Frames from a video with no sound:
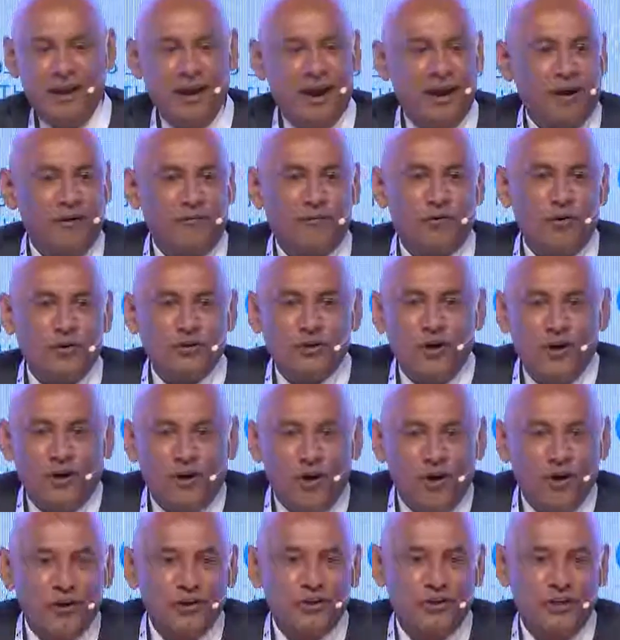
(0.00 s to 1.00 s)
And of course,
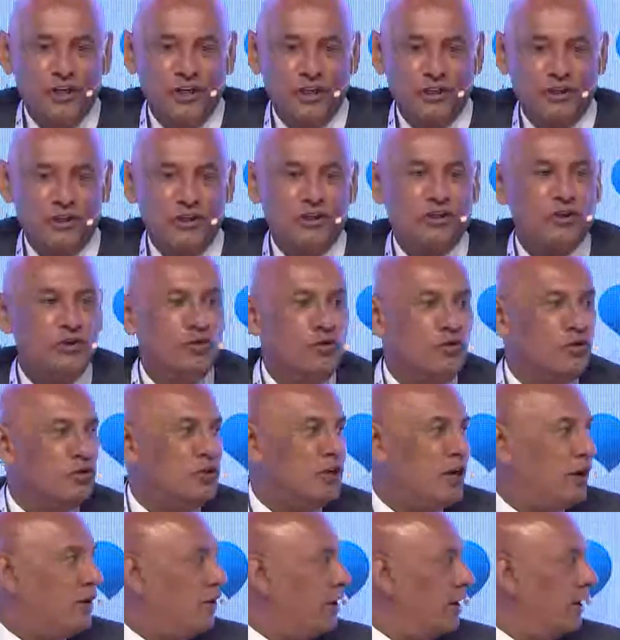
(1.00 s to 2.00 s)
oncology is this
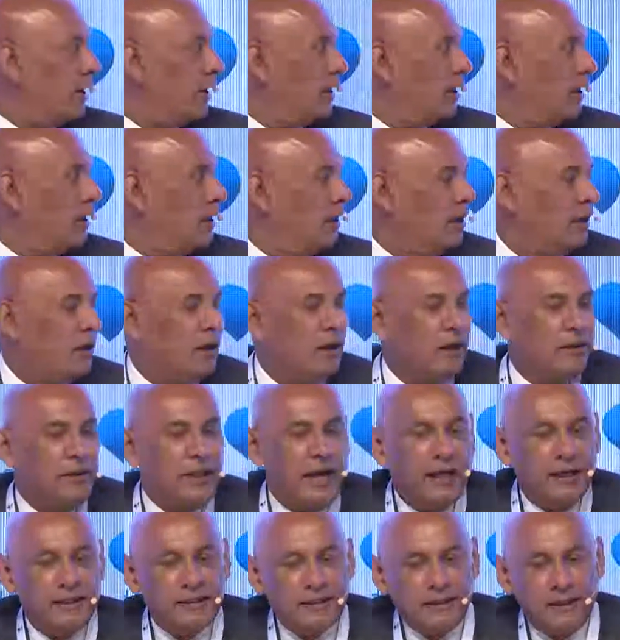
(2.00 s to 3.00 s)
huge area
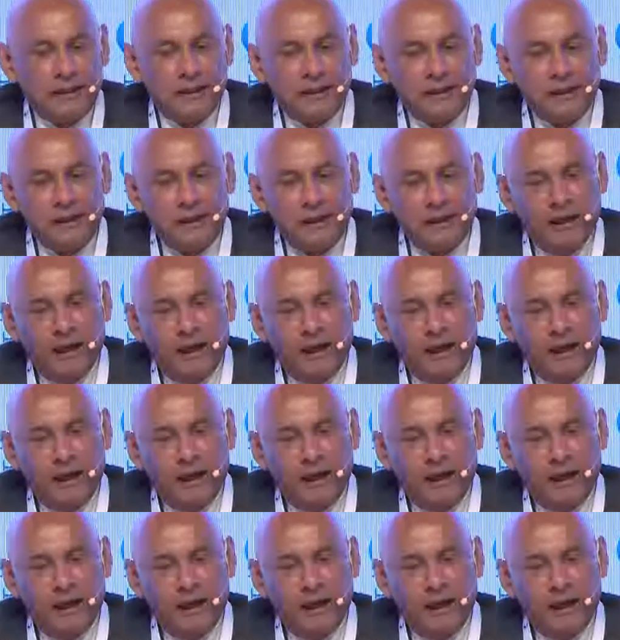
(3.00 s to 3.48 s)
that uh,